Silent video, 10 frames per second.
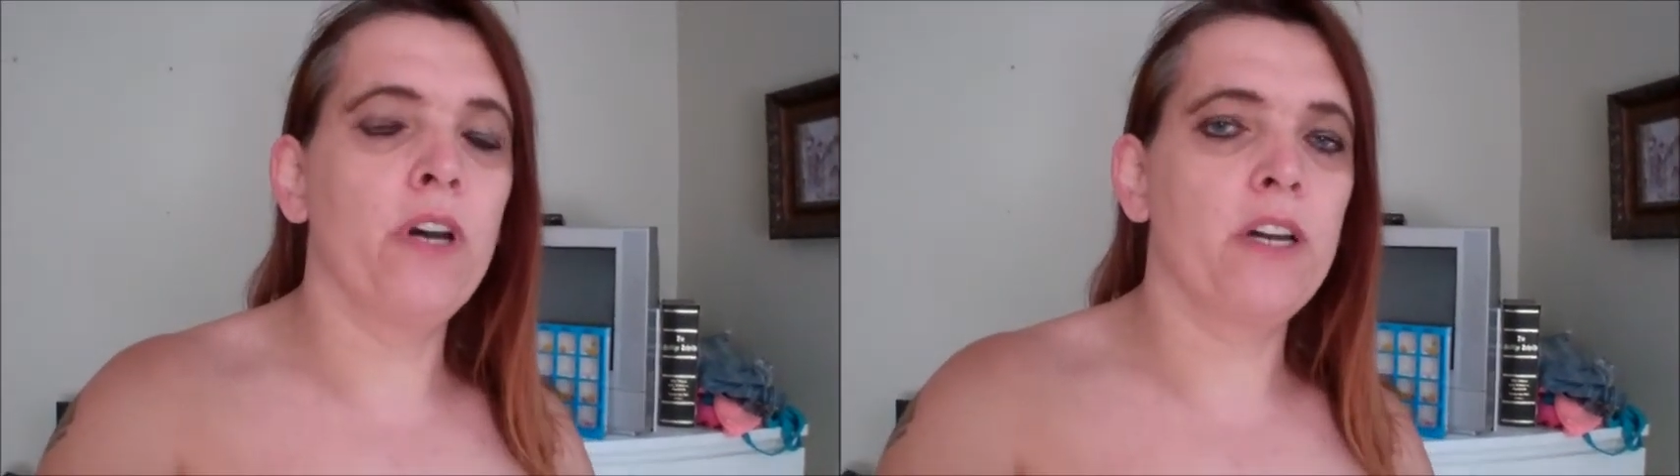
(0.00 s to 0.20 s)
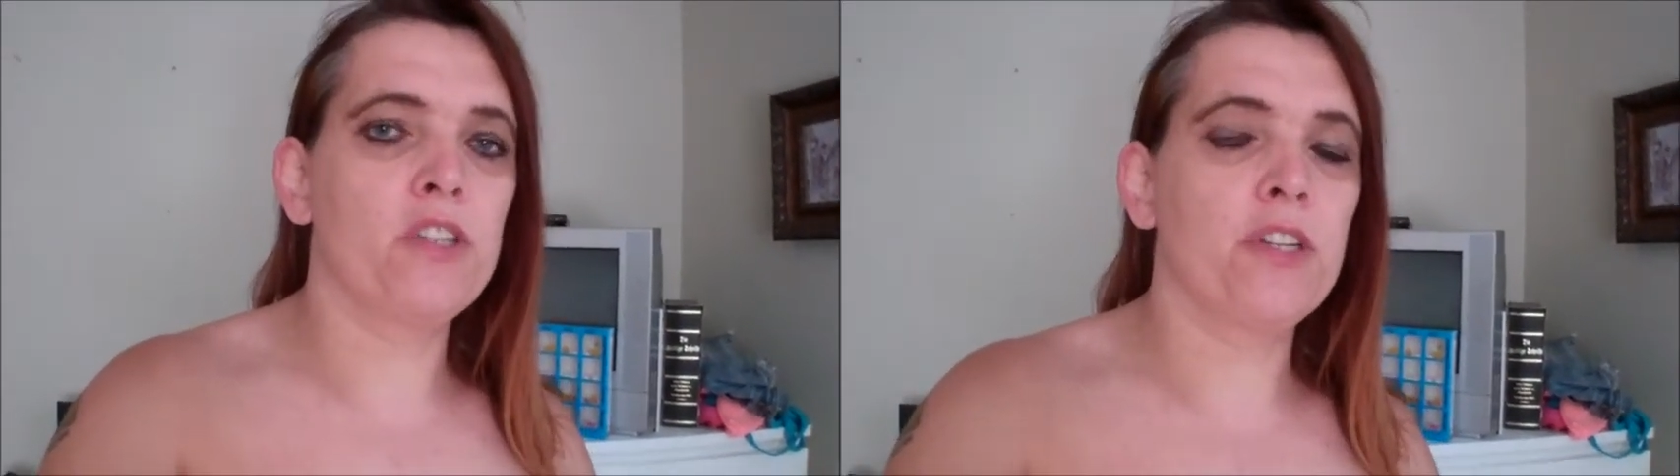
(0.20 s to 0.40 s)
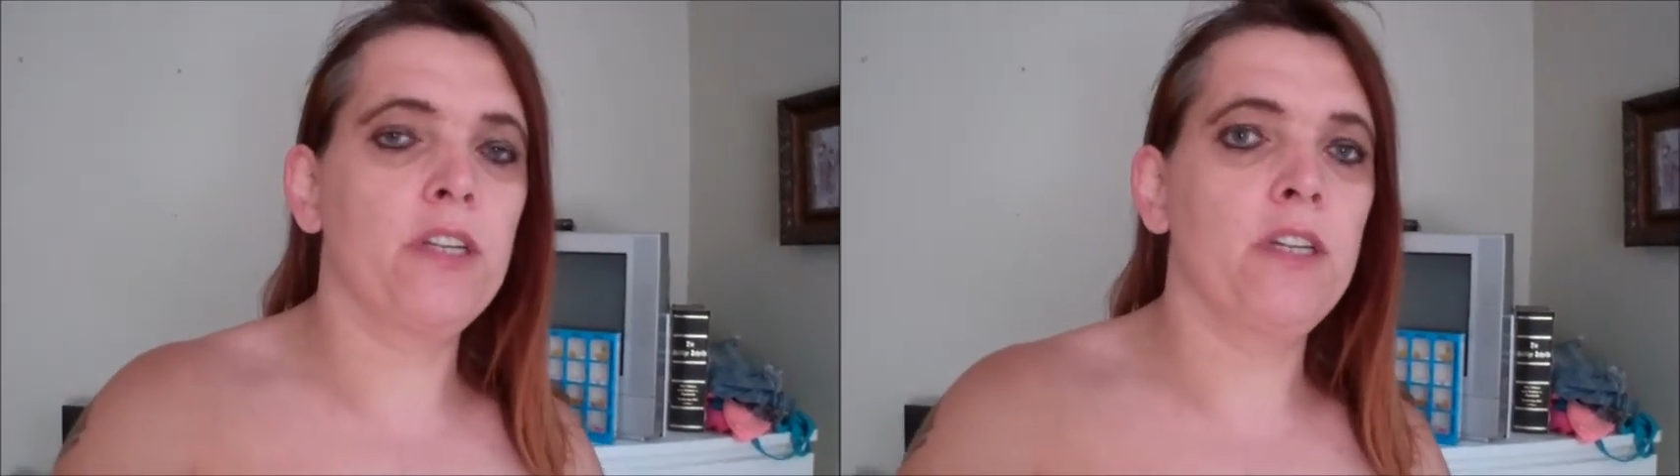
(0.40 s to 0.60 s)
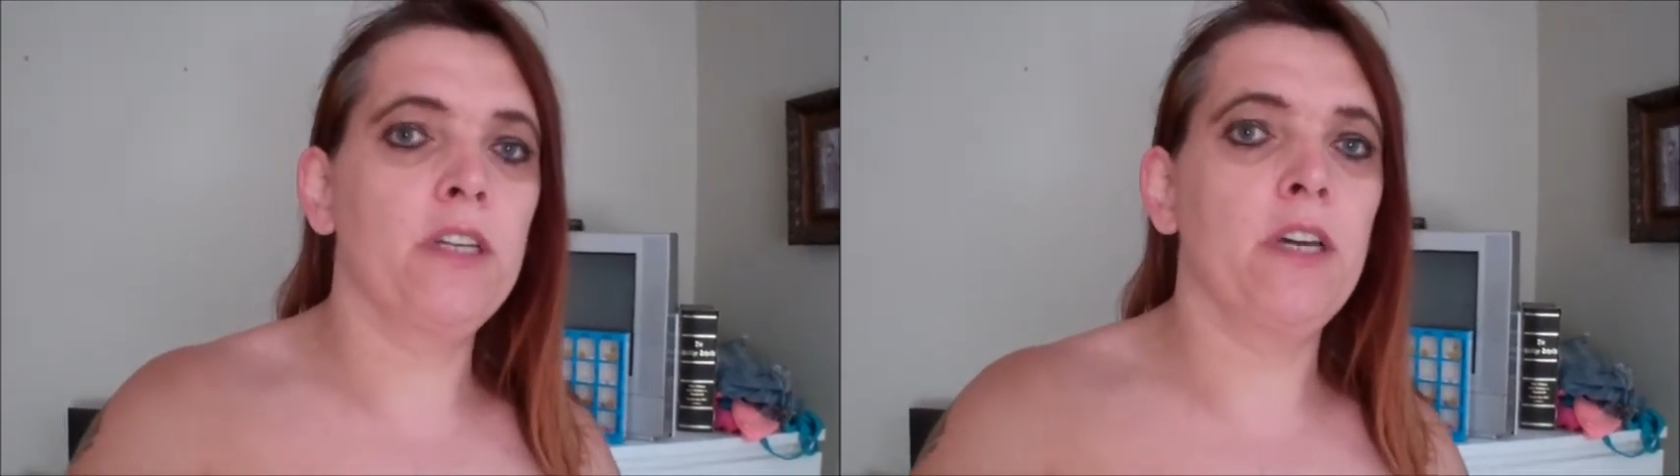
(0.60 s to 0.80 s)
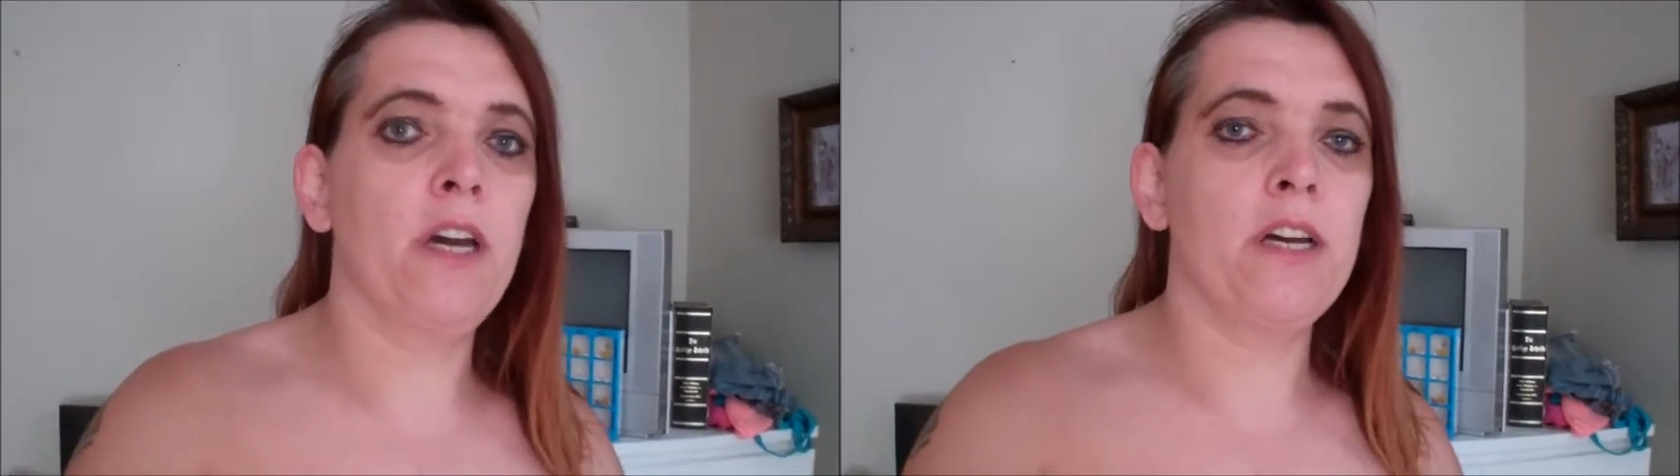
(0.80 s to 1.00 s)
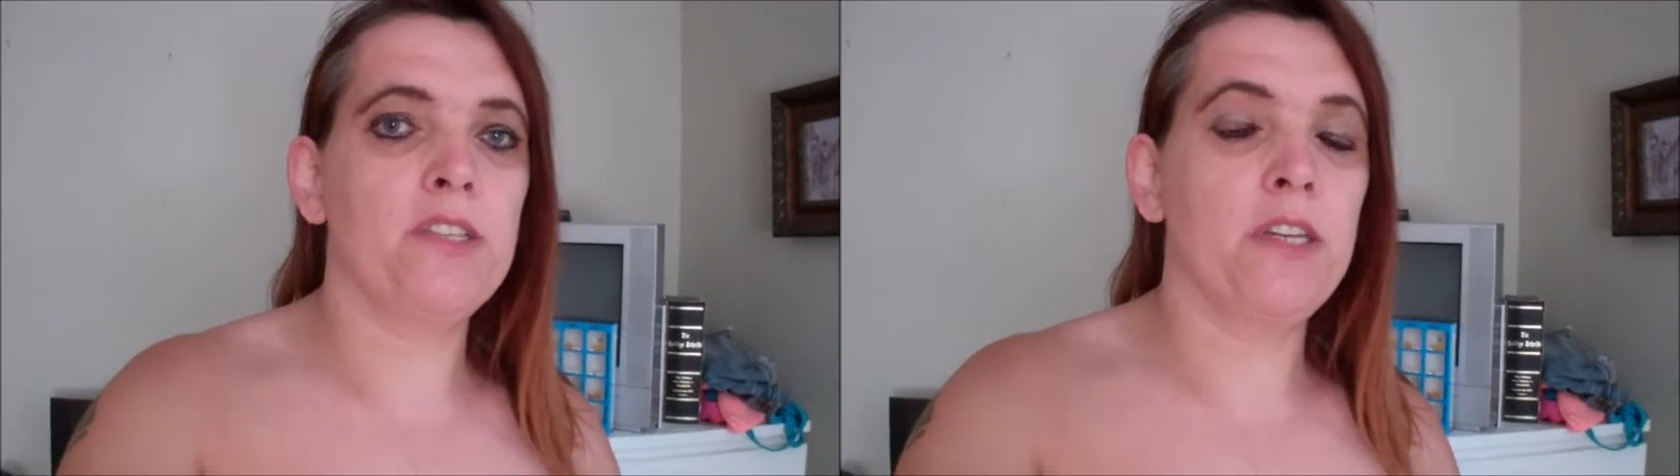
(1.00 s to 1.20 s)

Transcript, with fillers: actually has